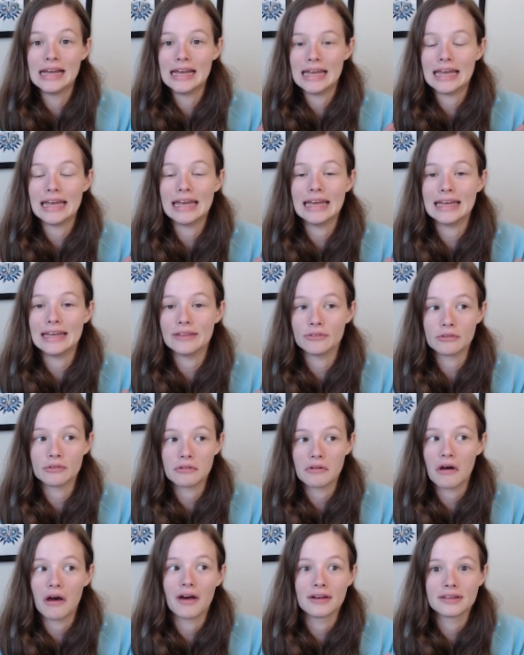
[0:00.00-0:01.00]
and
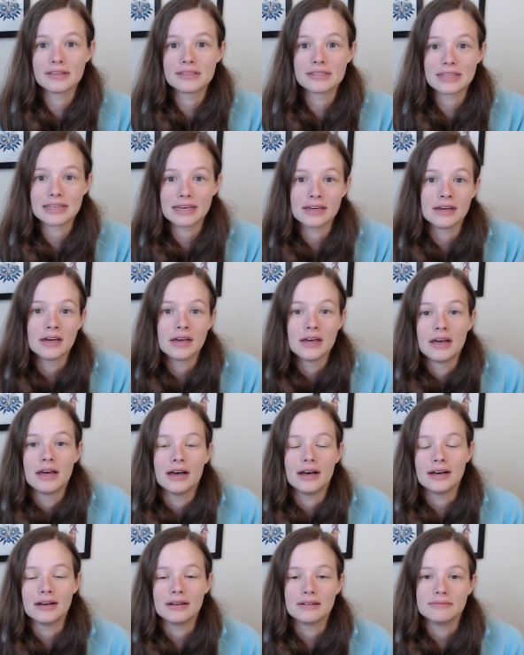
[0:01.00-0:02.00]
honestly,
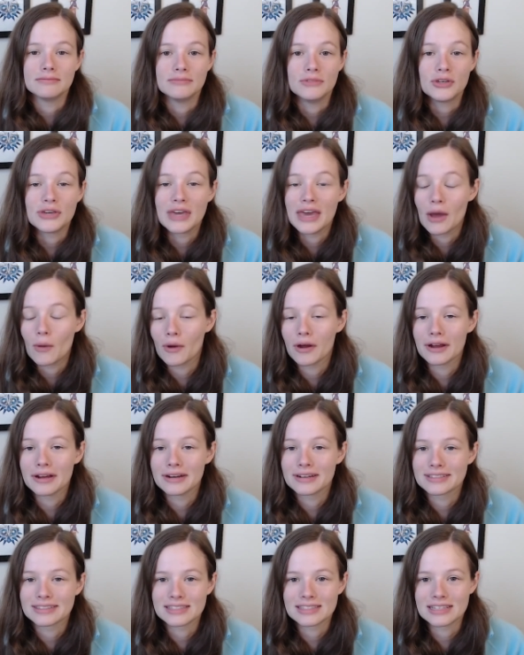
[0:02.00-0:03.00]
um, you can't wear it
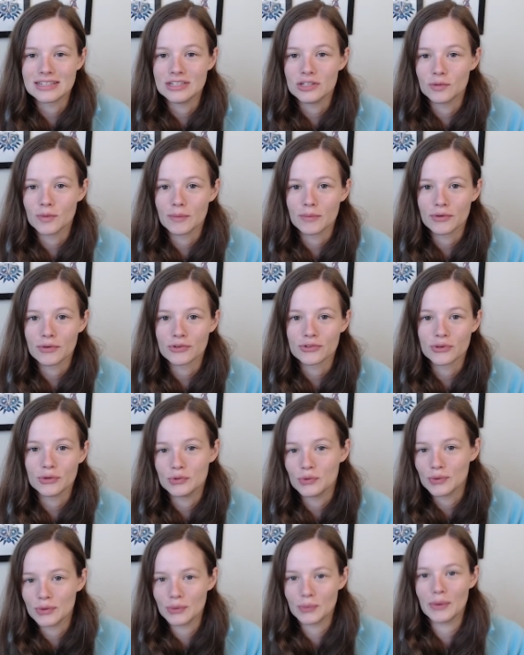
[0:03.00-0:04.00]
as a senior member, so do
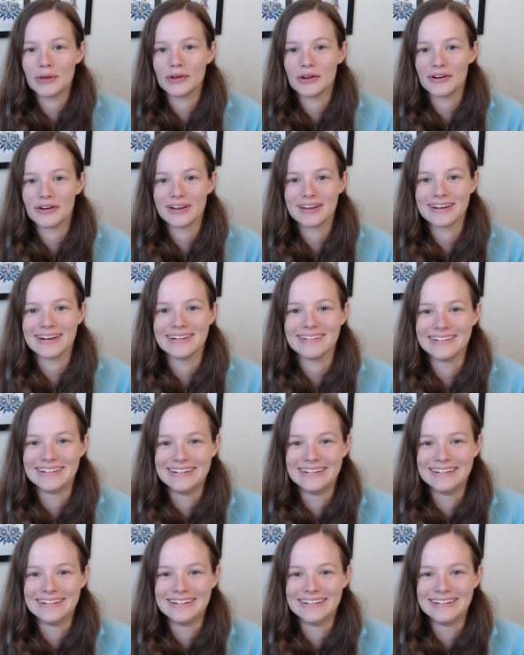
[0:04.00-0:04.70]
it while you're a cadet.